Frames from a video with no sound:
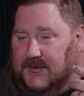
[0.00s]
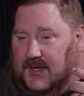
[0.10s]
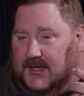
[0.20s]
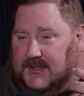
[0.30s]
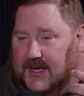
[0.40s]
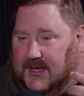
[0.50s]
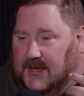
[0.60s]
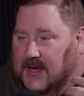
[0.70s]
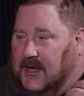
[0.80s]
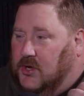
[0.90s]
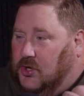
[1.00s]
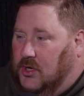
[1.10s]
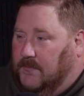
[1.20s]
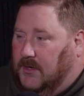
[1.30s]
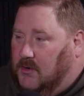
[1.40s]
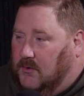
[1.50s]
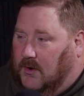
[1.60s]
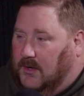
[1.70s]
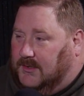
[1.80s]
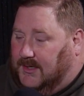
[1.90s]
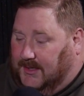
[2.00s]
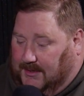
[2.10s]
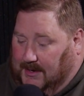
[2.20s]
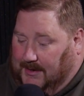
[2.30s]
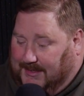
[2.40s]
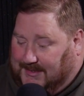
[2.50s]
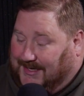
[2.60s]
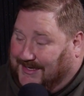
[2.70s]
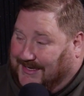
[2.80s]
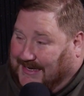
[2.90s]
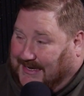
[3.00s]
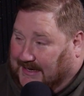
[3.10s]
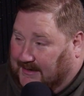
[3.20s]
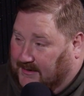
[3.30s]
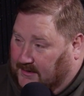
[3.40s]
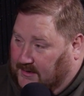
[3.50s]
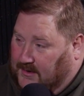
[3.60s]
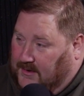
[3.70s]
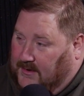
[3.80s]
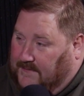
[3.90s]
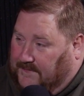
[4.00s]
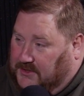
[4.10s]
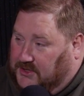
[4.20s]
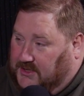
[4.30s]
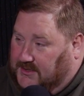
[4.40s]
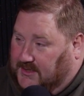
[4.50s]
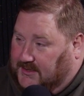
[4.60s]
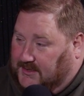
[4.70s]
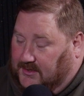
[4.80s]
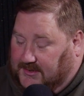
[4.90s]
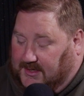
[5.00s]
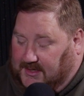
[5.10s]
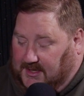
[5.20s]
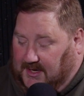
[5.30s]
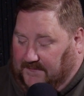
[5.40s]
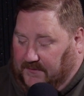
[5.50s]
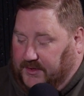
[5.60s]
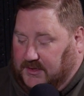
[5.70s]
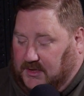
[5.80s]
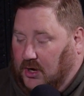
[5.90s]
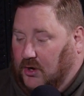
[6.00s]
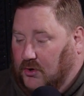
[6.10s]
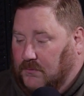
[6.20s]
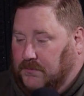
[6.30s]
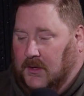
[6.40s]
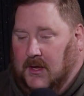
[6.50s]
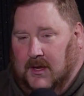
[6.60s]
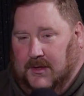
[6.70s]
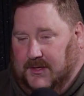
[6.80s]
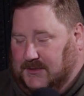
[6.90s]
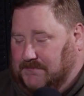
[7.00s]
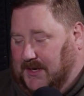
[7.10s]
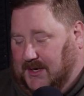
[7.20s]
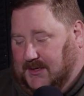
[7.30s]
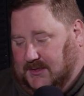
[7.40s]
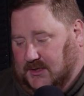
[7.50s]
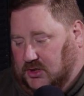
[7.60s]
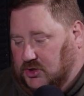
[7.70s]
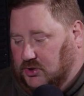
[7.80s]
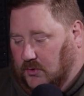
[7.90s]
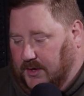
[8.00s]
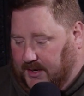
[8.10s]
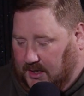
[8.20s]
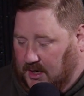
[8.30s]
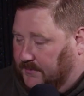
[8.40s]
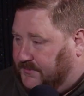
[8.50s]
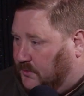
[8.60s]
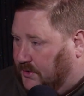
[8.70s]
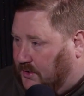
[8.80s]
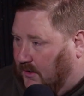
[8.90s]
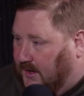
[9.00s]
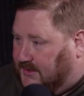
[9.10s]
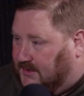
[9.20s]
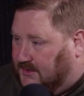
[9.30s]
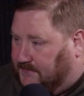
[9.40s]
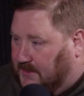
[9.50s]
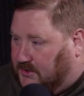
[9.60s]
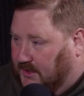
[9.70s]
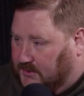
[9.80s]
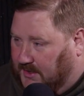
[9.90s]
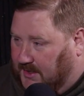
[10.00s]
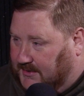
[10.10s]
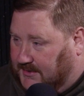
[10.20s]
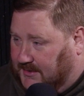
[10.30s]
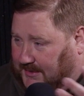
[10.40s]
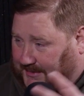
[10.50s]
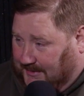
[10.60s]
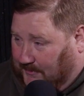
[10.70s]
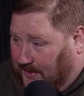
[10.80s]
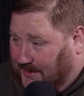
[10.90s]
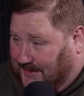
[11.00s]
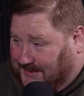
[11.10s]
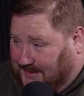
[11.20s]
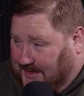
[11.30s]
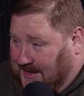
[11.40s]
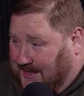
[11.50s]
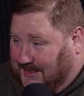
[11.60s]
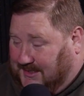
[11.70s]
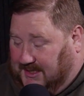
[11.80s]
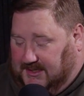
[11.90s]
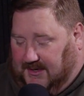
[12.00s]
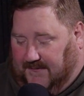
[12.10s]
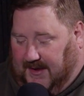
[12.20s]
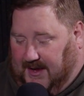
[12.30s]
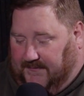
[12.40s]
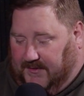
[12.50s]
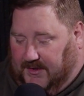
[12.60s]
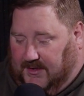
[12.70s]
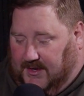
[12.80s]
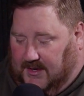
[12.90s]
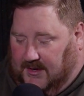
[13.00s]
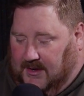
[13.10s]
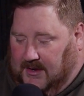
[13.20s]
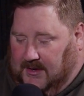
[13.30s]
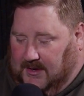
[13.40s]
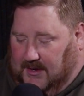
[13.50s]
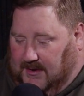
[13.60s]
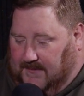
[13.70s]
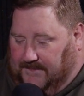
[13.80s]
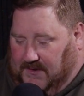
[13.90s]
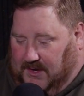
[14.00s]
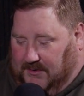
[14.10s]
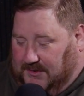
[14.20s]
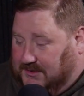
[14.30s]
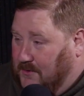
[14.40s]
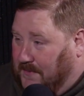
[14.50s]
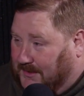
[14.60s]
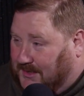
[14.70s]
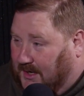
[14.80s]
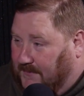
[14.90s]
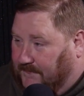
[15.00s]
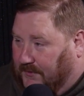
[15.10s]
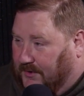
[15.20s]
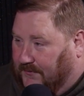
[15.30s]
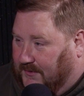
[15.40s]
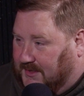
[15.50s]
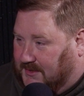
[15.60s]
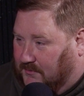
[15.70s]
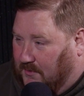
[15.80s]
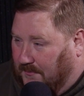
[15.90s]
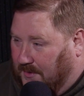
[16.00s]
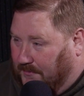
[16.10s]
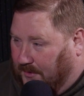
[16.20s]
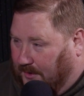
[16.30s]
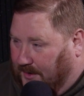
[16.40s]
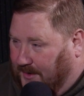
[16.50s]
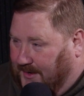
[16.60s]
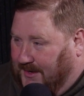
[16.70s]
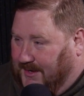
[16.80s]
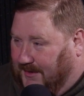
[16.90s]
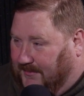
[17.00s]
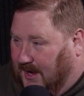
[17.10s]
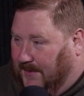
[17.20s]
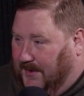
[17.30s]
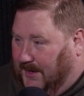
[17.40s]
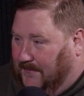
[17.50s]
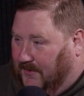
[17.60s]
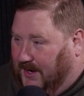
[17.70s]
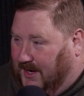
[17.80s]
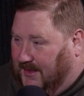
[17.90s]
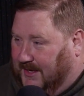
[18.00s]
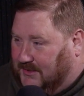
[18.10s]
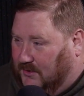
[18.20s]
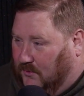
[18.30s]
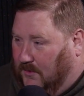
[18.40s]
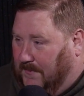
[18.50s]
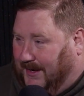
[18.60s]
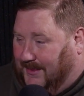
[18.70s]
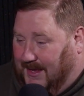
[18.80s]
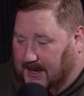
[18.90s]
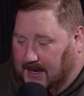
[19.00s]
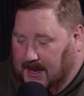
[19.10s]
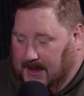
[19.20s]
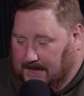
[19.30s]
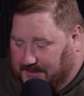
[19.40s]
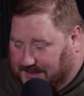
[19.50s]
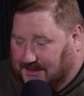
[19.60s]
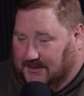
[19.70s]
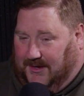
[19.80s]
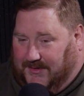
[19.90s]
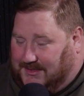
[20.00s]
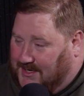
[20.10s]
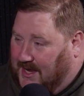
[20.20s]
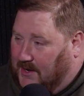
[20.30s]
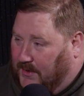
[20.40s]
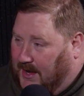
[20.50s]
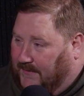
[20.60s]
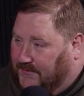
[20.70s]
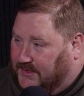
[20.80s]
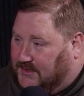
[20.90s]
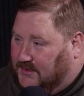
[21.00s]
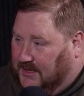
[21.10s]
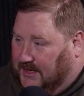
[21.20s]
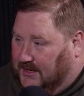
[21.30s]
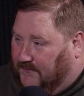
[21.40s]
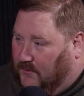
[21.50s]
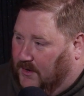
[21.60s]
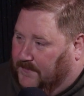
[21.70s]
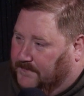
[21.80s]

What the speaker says: of things that could be going wrong. It's like, there is a need for Jesus. There is a need for this hope, this peace, this joy that comes with Christ, especially as we get to that we're in this season of Advent, that there's no better time for us to remember him coming and bringing that to the world back then, but still even today we have this need for it.